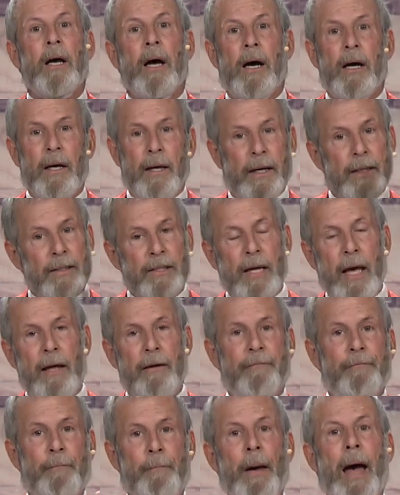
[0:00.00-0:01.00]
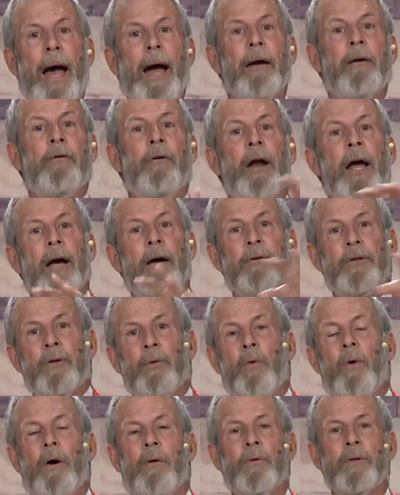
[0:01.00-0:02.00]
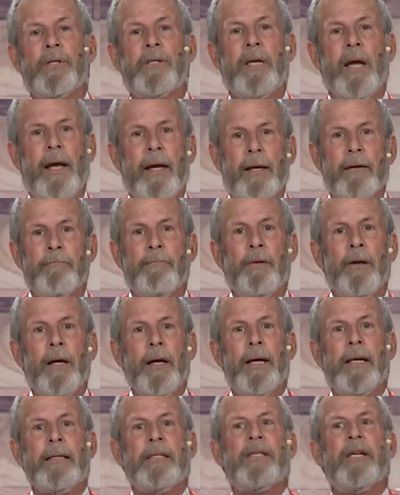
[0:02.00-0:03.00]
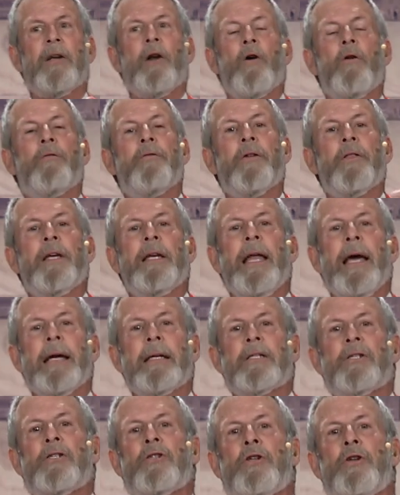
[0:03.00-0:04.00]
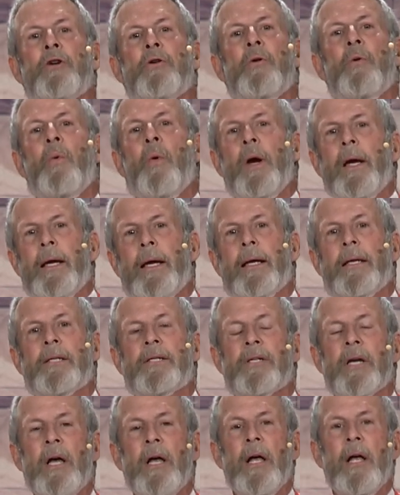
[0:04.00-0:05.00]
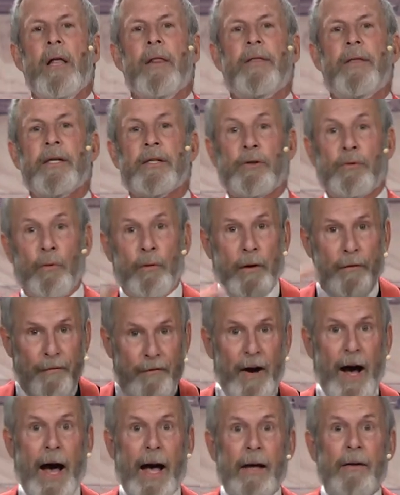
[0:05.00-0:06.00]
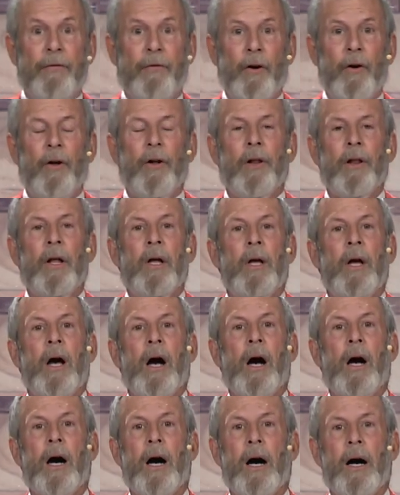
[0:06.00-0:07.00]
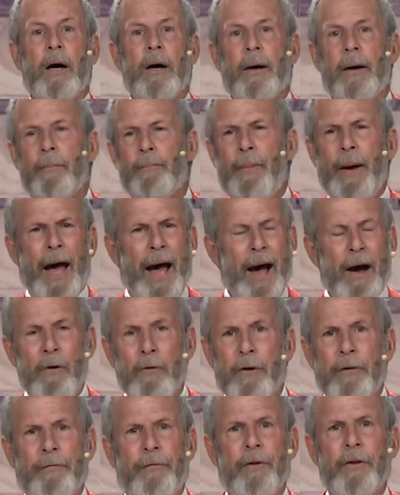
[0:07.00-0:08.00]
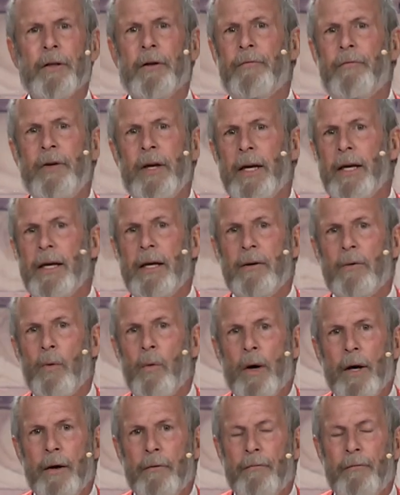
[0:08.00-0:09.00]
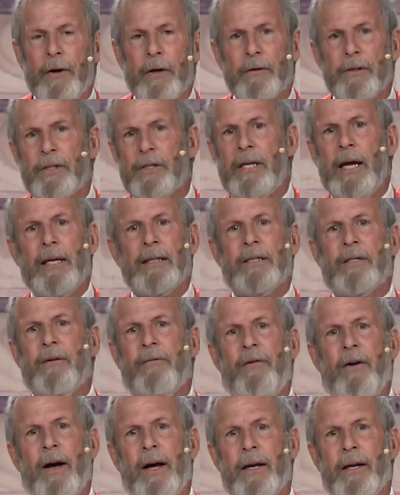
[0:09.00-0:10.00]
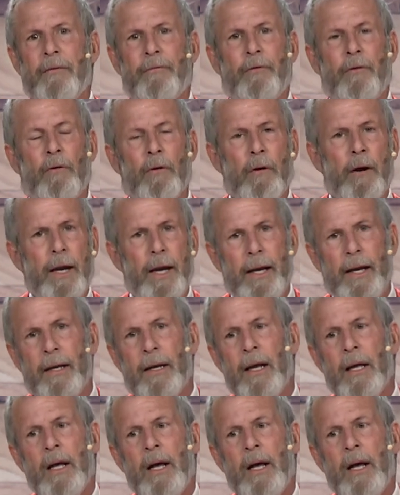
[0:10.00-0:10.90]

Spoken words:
as kind of background to what was taking place. And over the next 2 weeks, this revival, powerful event where folks testified of great